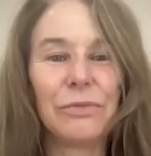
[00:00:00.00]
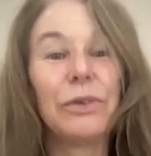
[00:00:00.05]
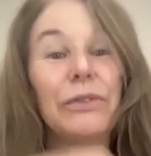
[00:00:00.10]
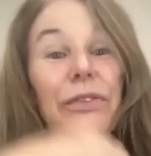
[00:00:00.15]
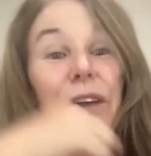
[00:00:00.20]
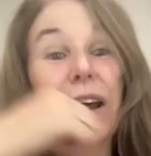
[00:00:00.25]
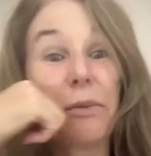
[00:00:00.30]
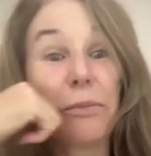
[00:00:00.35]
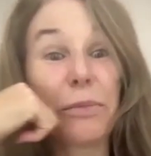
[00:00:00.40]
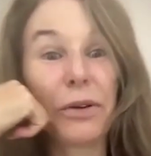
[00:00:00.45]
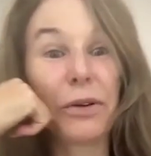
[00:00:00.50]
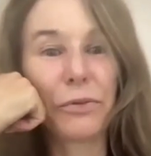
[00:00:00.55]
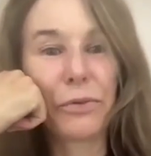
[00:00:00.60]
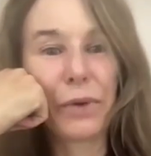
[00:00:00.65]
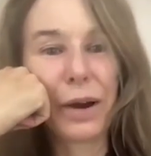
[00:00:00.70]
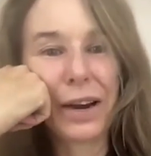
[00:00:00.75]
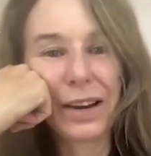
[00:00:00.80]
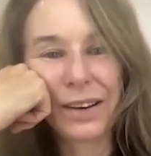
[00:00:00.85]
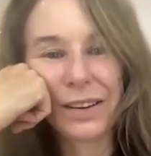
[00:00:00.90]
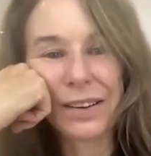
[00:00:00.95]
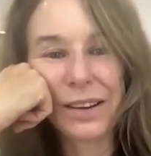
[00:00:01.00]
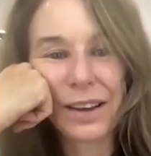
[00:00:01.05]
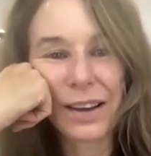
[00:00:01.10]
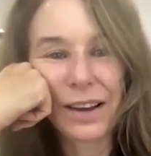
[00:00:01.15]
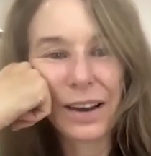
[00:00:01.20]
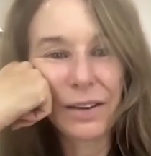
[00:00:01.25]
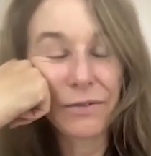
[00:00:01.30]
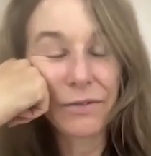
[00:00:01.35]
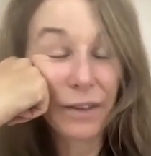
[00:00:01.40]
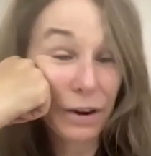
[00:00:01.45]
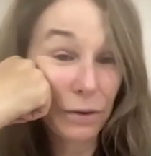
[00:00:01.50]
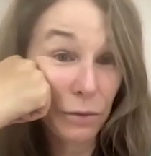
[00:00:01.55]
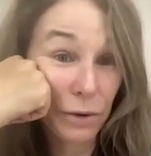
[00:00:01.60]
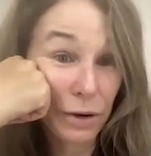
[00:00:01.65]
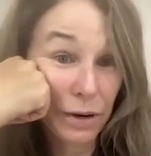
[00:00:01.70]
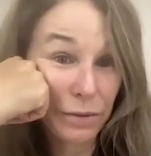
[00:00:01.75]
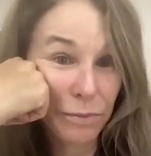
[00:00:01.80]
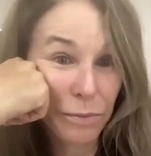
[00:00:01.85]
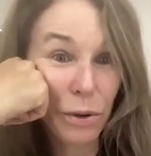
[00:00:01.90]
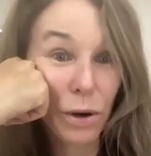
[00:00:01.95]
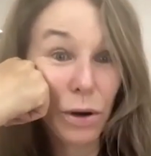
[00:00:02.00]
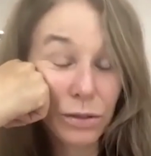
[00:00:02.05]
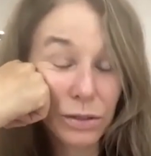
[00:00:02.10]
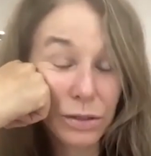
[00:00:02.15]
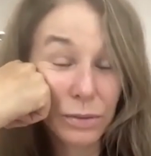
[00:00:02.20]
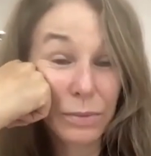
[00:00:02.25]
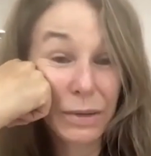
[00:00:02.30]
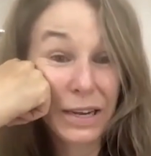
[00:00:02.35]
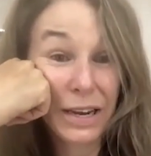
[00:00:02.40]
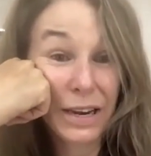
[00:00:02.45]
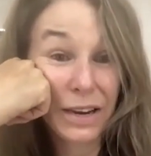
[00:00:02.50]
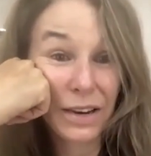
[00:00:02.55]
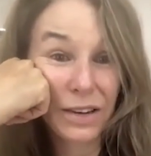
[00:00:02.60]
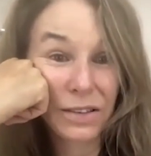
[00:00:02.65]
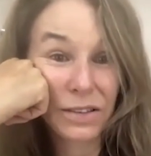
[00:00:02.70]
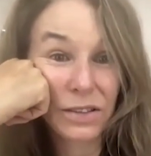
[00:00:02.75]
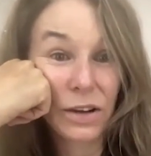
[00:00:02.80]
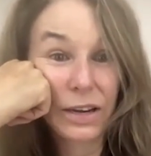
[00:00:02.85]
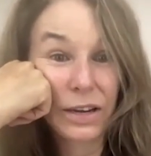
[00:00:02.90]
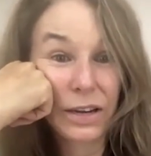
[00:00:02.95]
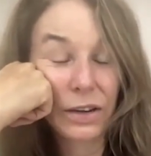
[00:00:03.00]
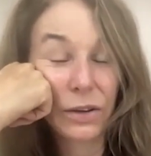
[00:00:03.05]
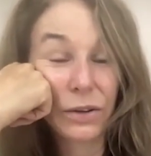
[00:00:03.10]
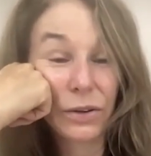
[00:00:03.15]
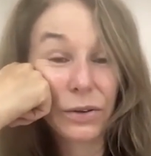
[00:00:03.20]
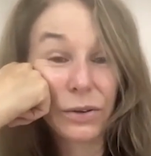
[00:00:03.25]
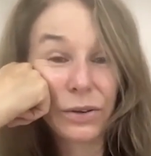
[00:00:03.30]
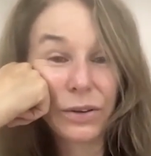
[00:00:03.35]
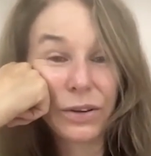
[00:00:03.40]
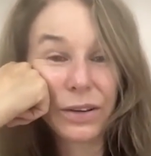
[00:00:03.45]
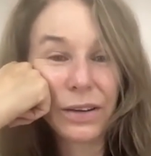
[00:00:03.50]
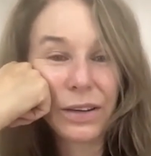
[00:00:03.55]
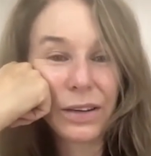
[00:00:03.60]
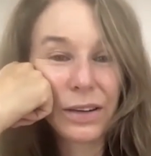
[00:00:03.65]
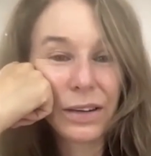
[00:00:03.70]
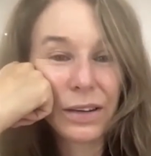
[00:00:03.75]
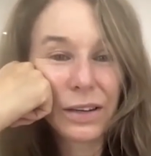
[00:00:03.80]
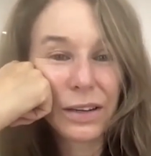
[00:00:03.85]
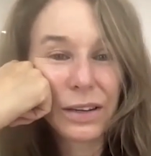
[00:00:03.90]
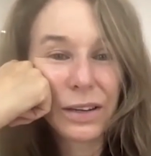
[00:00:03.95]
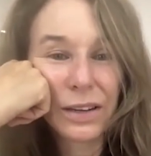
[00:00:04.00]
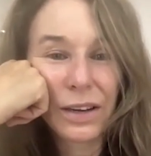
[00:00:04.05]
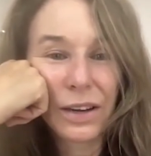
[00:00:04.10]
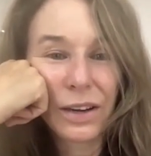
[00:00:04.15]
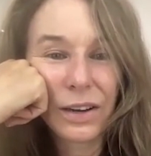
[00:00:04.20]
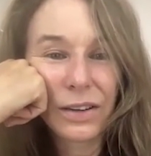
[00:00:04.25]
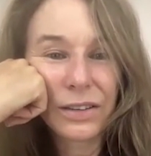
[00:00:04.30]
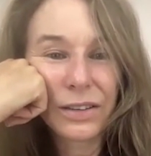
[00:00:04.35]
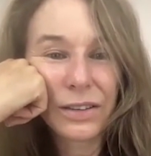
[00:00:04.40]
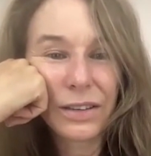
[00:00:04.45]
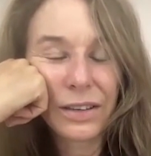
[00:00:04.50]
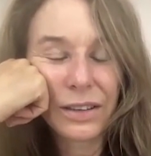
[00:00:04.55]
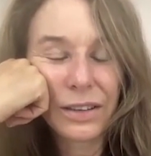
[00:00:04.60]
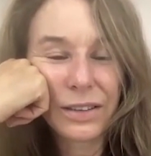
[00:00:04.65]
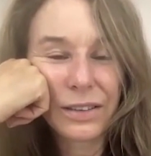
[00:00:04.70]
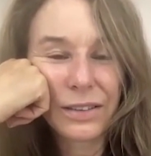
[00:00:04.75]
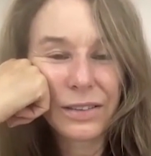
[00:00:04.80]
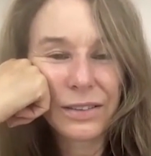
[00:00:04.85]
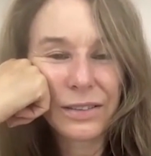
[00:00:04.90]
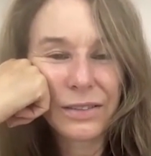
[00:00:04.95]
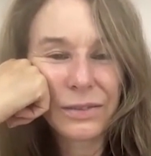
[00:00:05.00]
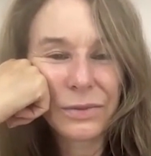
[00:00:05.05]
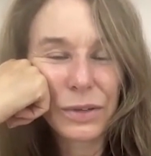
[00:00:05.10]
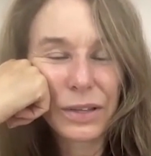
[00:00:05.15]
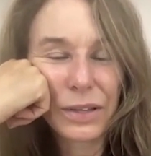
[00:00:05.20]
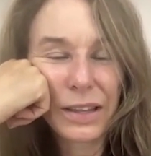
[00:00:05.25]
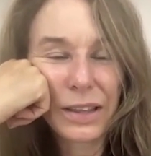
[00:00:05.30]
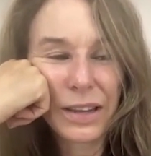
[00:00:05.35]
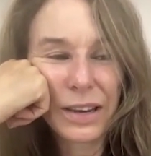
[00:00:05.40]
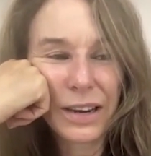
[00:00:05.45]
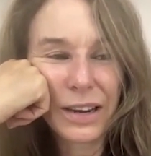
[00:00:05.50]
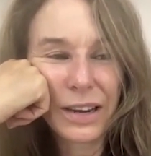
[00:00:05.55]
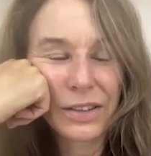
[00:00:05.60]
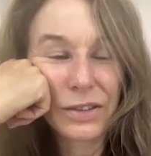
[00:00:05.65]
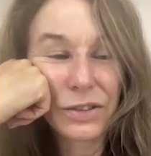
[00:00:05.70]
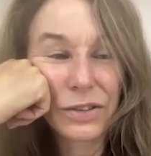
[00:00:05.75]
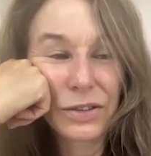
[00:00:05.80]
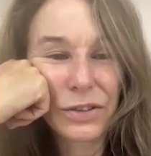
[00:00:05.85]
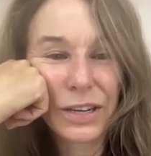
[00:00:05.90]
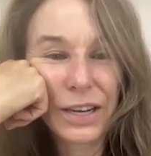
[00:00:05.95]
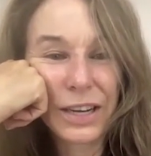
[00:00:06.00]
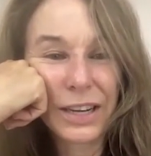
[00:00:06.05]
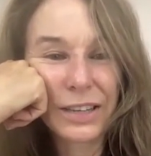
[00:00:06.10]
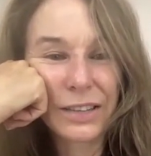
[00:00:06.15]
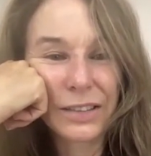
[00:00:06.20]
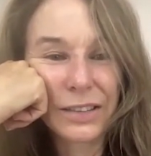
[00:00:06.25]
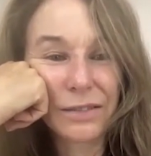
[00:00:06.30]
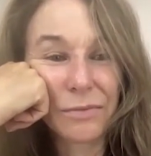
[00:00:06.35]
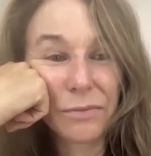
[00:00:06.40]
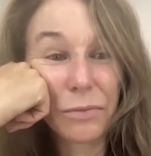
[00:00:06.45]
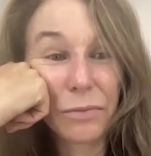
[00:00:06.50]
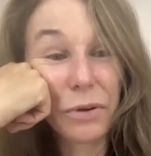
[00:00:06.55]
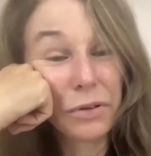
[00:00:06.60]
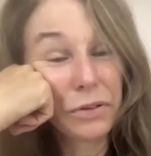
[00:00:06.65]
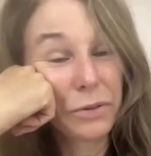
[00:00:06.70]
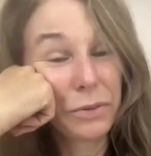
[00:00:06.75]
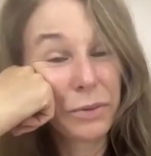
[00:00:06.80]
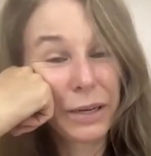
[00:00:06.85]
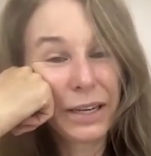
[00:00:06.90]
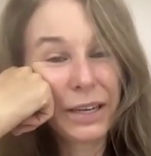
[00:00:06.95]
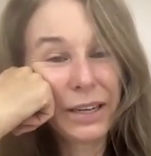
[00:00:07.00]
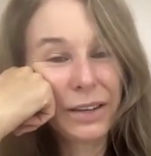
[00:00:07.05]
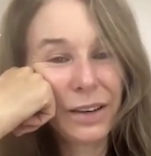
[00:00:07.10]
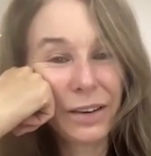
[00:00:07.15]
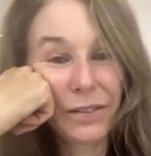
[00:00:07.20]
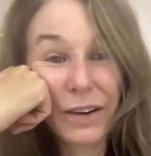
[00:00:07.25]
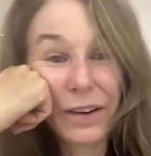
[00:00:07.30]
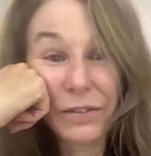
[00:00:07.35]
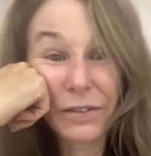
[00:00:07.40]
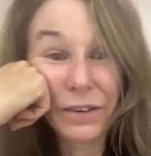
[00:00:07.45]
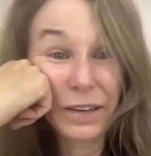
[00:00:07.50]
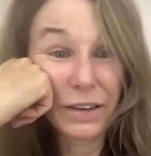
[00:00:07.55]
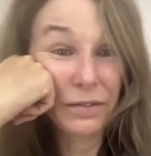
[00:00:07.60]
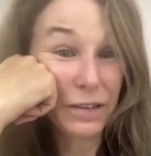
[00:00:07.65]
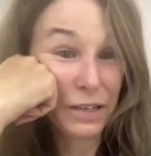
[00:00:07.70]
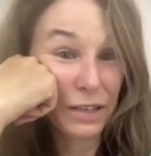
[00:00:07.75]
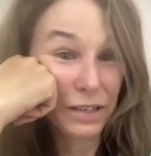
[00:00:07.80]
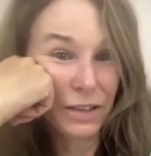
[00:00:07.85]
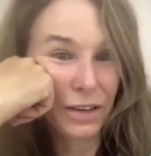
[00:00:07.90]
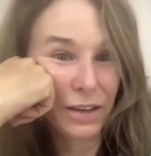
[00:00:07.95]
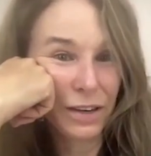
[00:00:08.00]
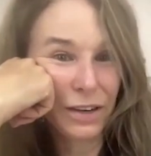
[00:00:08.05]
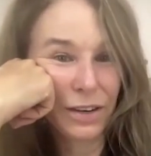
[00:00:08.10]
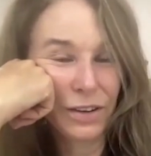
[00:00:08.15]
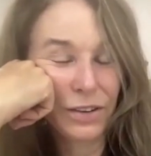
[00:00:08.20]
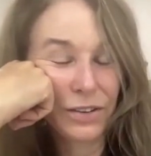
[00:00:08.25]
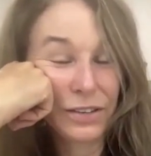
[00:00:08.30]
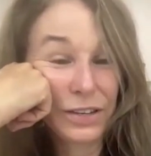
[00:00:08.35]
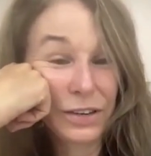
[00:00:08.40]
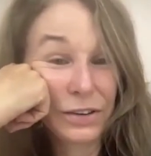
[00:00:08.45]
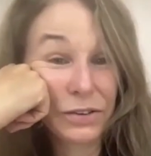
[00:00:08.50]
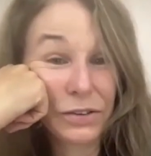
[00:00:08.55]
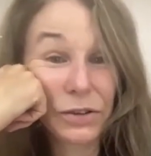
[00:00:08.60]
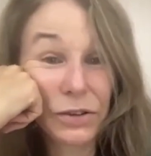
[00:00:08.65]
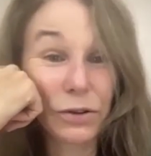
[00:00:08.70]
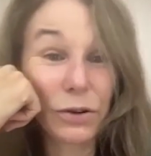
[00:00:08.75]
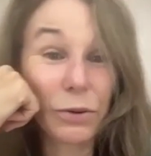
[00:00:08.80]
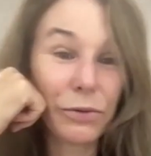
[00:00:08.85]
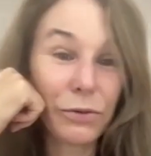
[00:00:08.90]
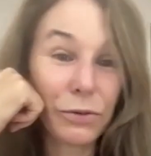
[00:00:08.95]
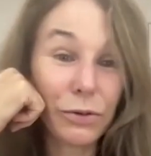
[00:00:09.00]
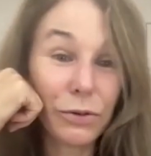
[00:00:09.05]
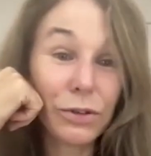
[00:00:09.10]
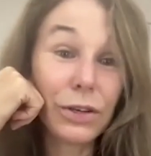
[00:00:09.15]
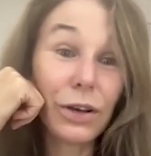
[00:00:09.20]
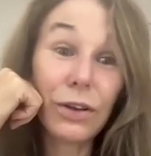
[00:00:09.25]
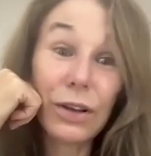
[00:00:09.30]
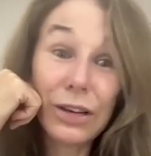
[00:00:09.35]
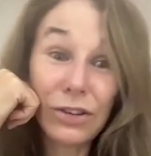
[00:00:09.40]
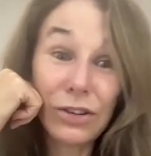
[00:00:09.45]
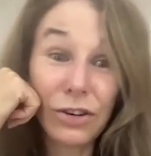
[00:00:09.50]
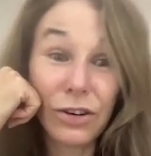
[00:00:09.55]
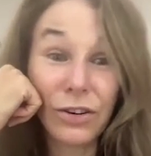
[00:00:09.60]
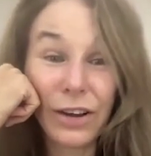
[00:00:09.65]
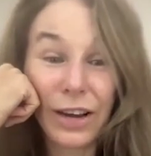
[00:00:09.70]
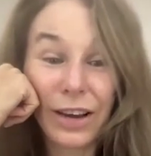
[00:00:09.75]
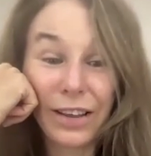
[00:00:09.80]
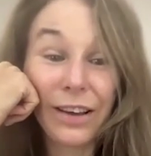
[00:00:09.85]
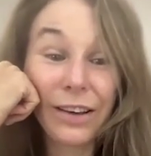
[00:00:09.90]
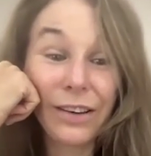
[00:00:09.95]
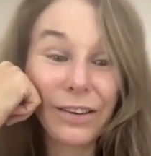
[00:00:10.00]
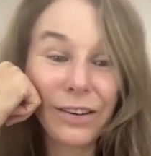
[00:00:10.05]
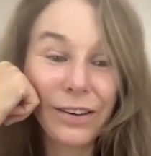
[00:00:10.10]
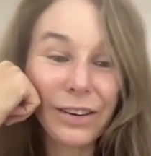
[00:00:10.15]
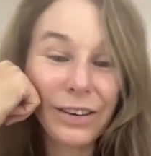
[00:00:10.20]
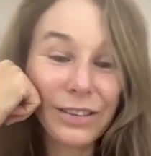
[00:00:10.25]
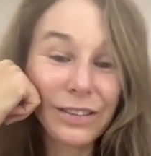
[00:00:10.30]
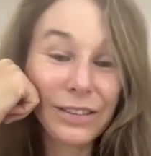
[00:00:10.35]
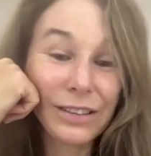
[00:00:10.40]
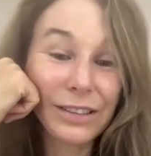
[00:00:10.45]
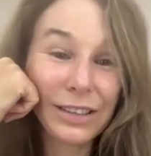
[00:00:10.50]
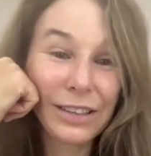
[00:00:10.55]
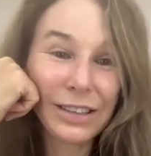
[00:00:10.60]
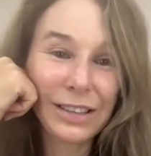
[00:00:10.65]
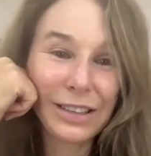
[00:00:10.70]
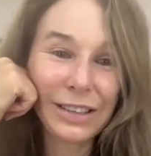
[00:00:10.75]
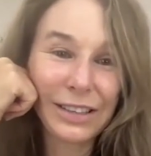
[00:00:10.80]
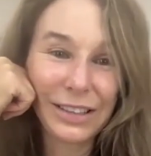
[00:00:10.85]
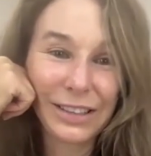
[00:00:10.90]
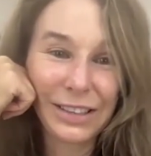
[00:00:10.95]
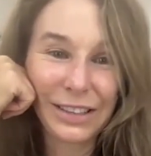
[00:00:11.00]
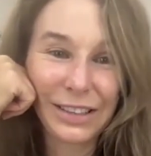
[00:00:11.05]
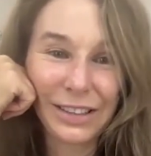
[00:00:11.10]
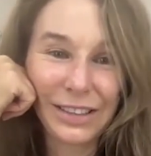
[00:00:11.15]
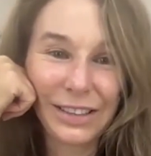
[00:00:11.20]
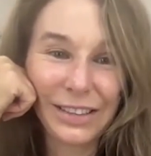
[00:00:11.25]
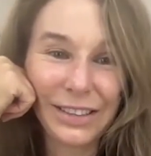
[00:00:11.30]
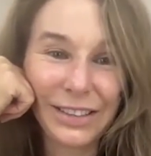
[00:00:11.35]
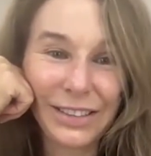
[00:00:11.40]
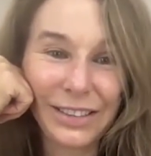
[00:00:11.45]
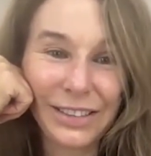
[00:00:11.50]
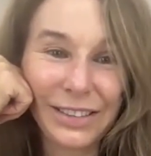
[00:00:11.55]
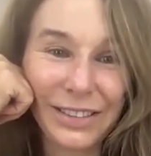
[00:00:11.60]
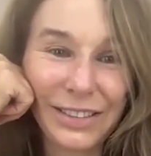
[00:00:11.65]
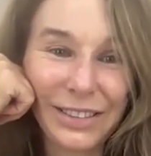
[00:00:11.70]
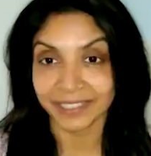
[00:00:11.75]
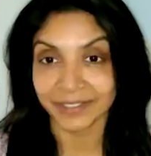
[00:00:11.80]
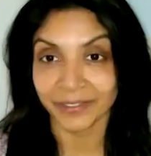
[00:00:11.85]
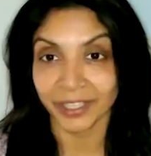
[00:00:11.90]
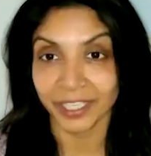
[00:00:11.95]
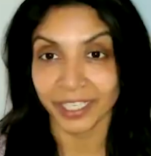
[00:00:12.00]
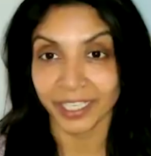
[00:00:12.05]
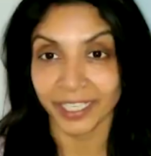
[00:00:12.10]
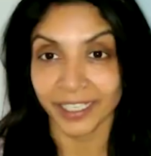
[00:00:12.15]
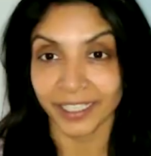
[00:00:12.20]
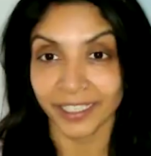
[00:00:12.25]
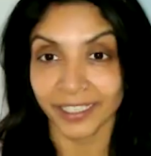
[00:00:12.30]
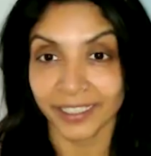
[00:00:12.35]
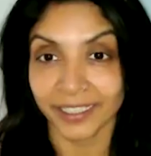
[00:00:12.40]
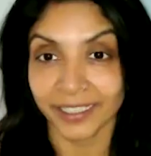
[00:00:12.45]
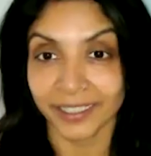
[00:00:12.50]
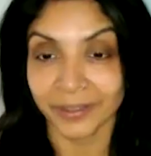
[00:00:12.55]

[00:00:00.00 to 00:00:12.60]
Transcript: We've had a bit of rain. In fact, we're possibly getting a cyclone within the next 2 days. Possibly. I've never lived in cyclone territory before, so I'll let you know how that goes. That's funny.